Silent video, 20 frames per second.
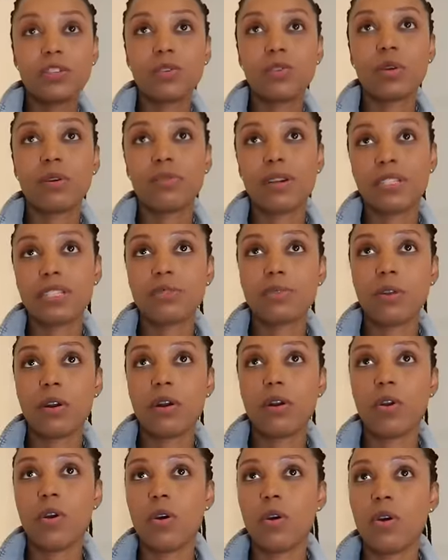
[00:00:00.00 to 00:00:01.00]
to a
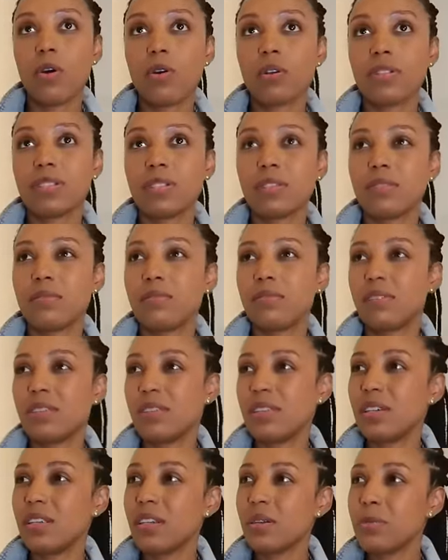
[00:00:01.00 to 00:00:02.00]
restaurant called
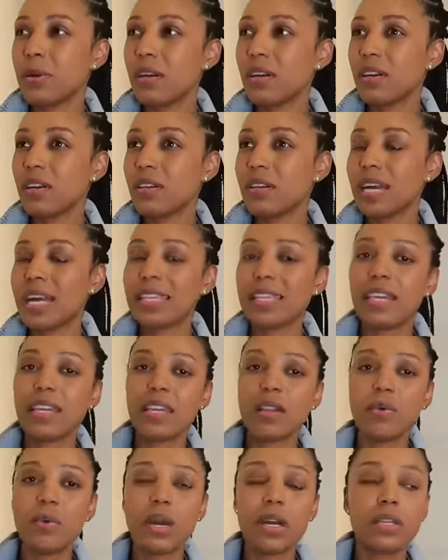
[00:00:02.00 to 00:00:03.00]
Goody Burger I
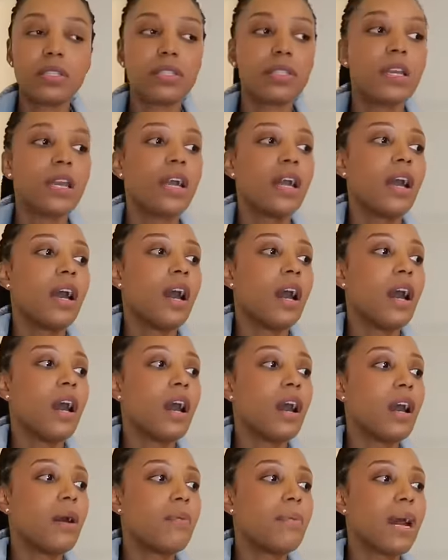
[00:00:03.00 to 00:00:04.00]
think it was
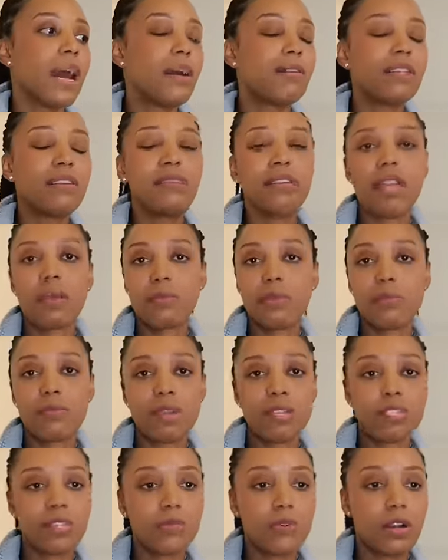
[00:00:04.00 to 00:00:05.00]
um, I'll leave the name of the
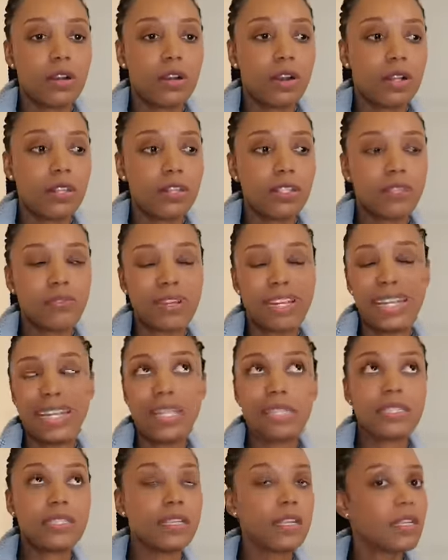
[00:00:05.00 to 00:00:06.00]
restaurant on the screen.
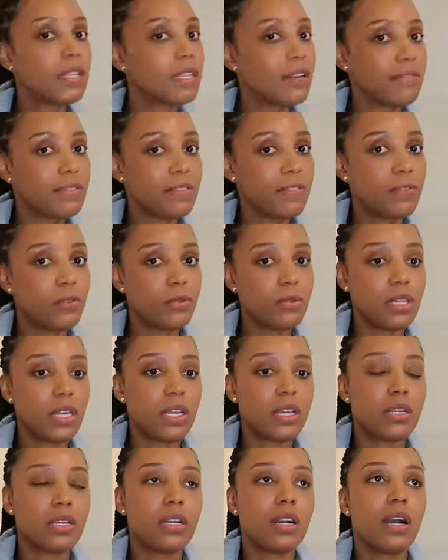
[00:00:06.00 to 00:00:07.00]
Didn't love the food
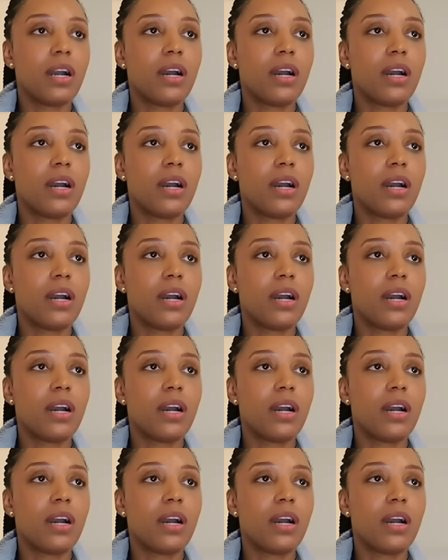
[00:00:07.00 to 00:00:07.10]
there.